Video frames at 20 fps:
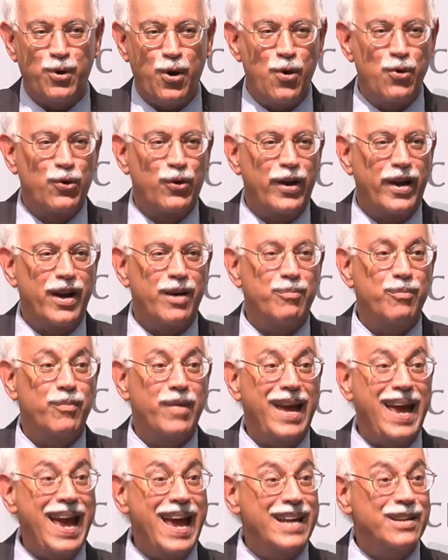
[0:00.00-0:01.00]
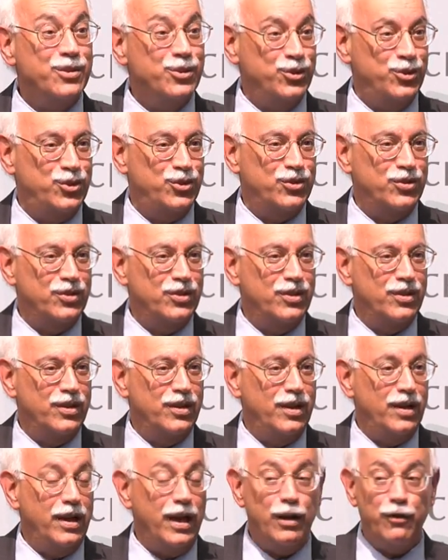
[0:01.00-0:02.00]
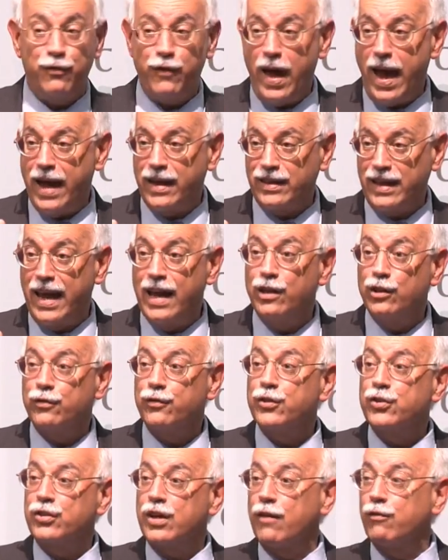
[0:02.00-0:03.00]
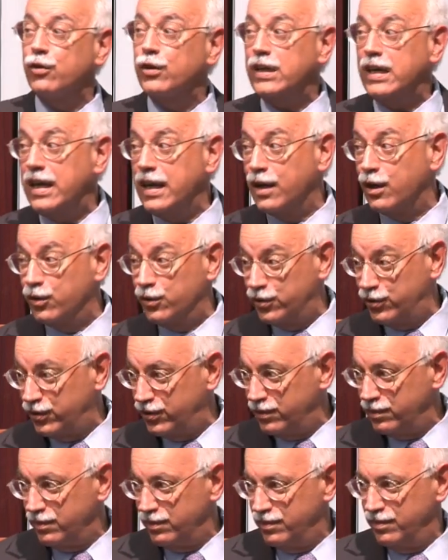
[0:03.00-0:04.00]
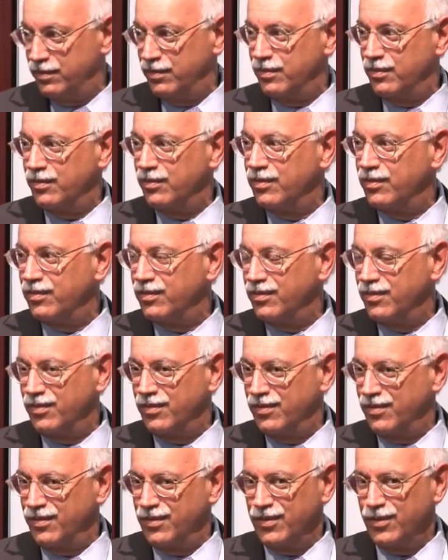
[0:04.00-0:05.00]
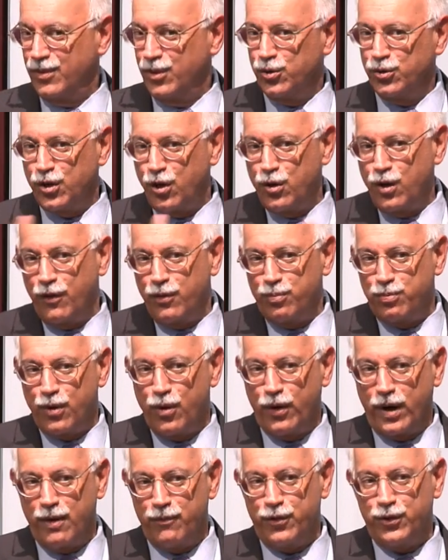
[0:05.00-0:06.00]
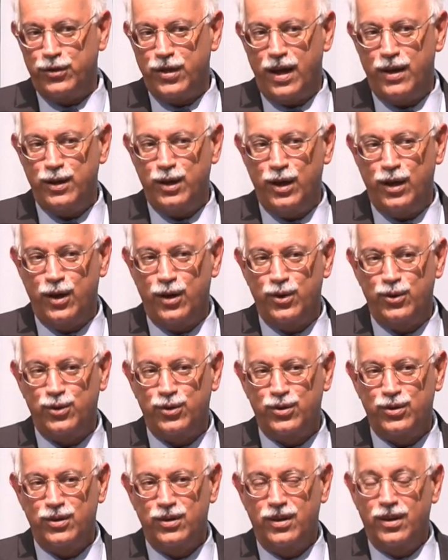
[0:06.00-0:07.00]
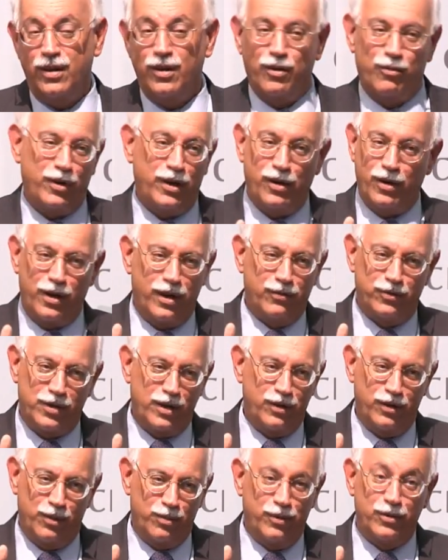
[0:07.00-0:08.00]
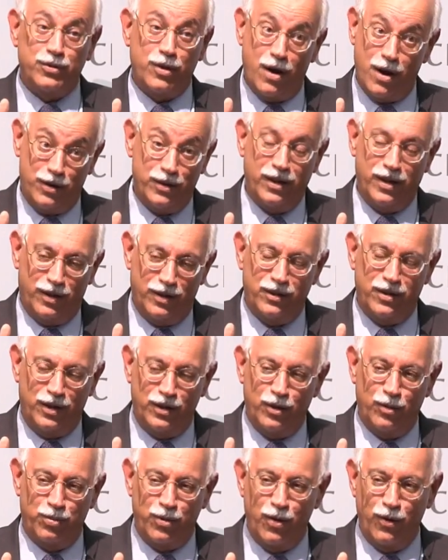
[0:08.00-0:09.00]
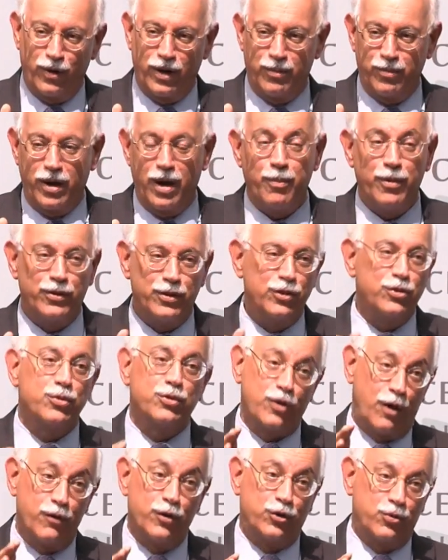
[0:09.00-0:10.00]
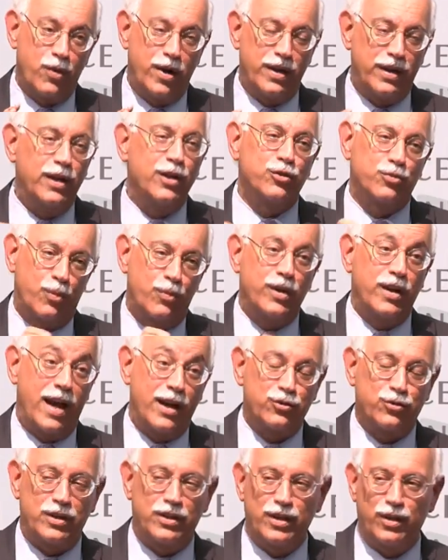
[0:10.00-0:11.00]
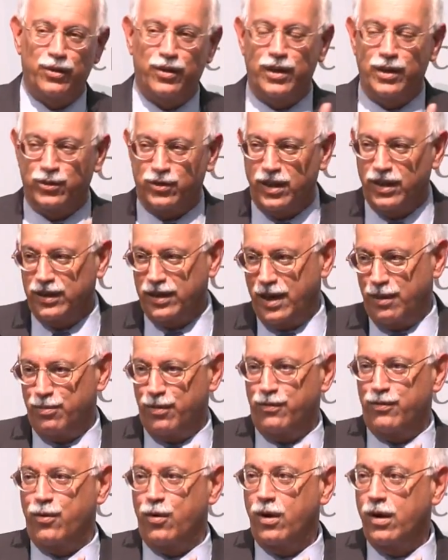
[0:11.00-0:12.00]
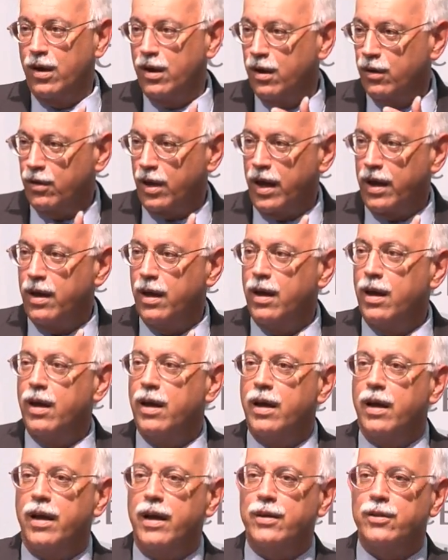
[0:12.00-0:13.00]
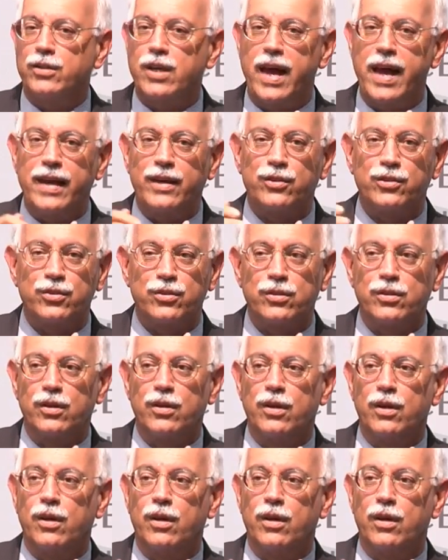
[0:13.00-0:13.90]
program ends. In fact, ends for several years. So you have a program for 10 years, but you don't have 10 year, it's hard to get a 10 year program now. But this was over 20 years when we actually did things like that before, okay? It takes